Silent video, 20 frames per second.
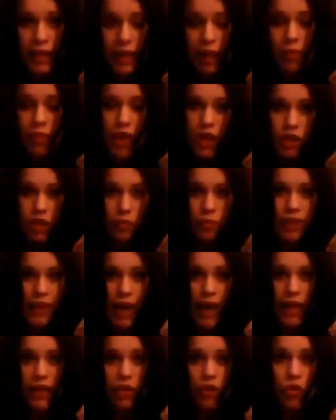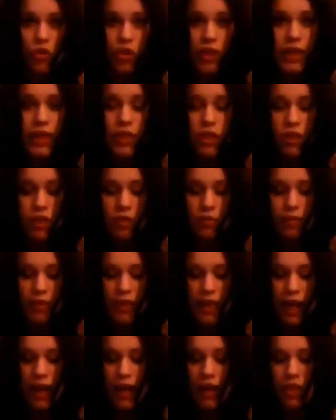Now that's okay. All you need to do on
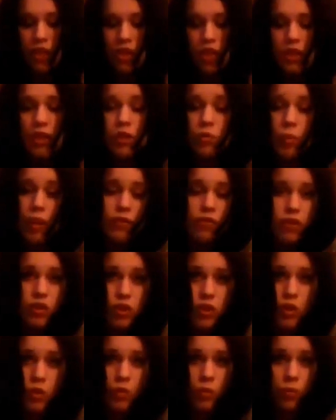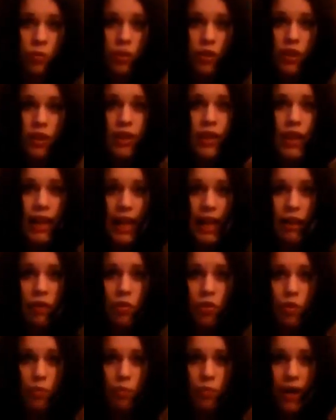that is you just need to wait for it to cool and
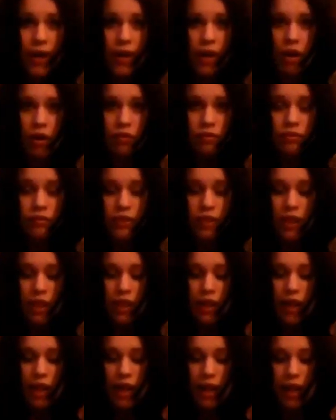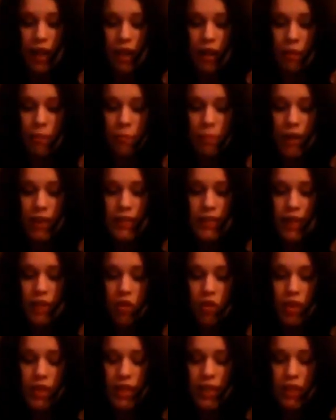it'll come right off. But as I say,
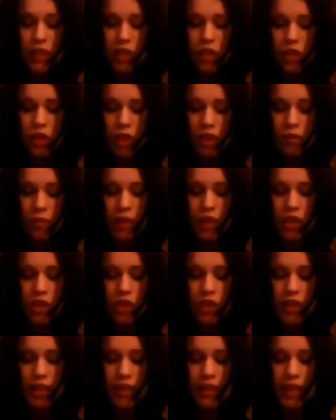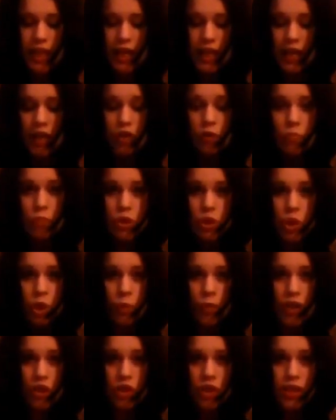all you need to do is you need to heat up the
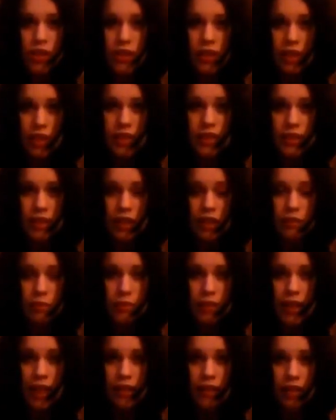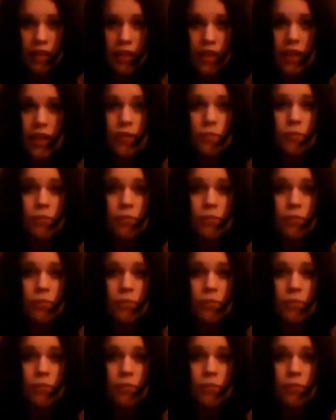two edges and stick them together.